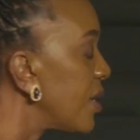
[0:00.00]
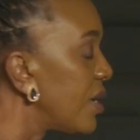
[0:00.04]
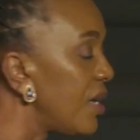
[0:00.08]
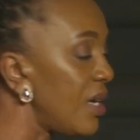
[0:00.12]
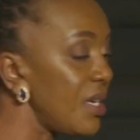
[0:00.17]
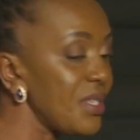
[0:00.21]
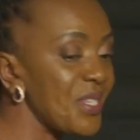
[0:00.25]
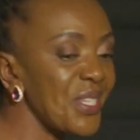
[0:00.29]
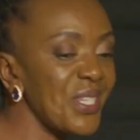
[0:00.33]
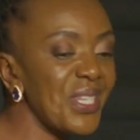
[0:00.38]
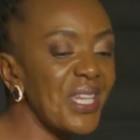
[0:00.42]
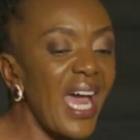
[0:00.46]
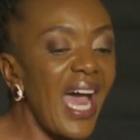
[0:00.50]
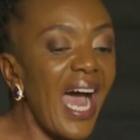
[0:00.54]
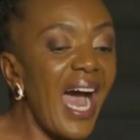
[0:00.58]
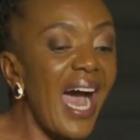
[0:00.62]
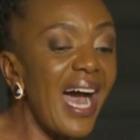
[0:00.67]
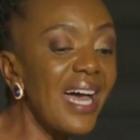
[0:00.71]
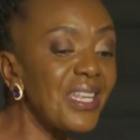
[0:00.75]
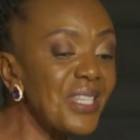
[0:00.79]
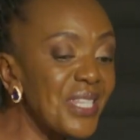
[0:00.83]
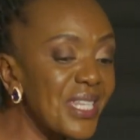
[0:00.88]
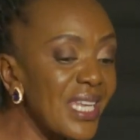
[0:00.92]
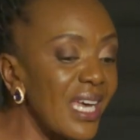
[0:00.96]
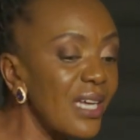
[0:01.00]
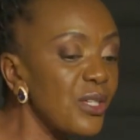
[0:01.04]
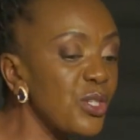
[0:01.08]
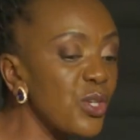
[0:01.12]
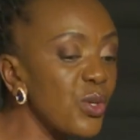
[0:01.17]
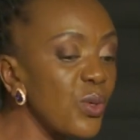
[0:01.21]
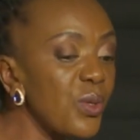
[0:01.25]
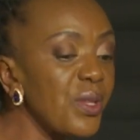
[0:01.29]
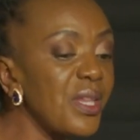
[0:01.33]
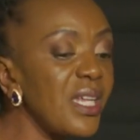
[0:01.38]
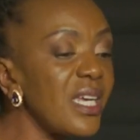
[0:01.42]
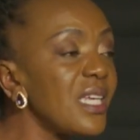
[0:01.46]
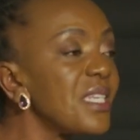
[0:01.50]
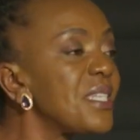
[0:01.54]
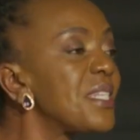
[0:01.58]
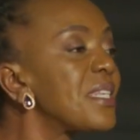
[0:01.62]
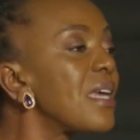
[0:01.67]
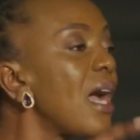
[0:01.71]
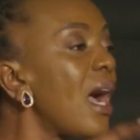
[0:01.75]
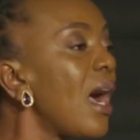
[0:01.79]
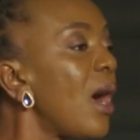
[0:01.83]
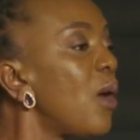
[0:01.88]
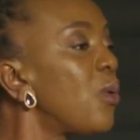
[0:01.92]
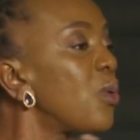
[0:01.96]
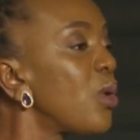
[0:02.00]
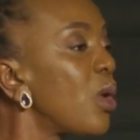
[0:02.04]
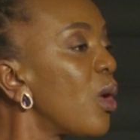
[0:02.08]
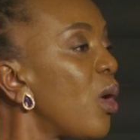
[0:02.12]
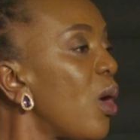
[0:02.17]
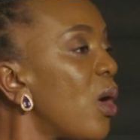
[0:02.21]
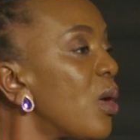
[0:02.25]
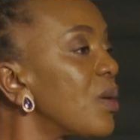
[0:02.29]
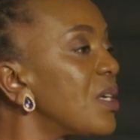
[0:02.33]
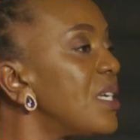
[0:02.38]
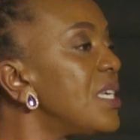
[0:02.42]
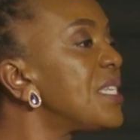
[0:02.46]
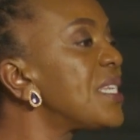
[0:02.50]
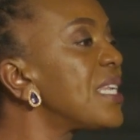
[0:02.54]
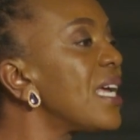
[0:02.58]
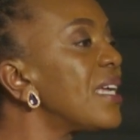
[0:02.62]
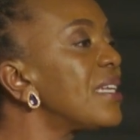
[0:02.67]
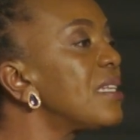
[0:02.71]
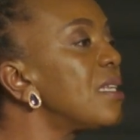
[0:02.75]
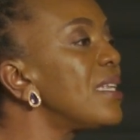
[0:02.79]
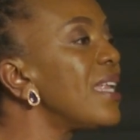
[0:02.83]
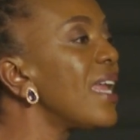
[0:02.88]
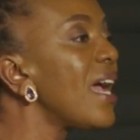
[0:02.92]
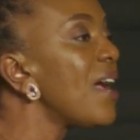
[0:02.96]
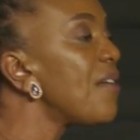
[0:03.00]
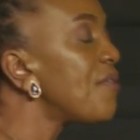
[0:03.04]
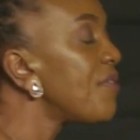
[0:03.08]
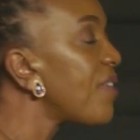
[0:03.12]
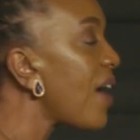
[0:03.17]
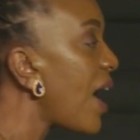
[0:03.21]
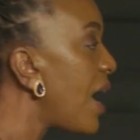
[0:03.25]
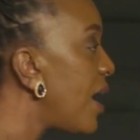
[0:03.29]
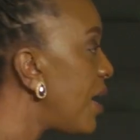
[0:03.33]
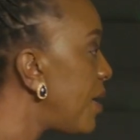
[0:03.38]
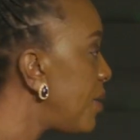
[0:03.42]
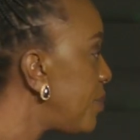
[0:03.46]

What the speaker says: It's the answer to this, how long? He said, never.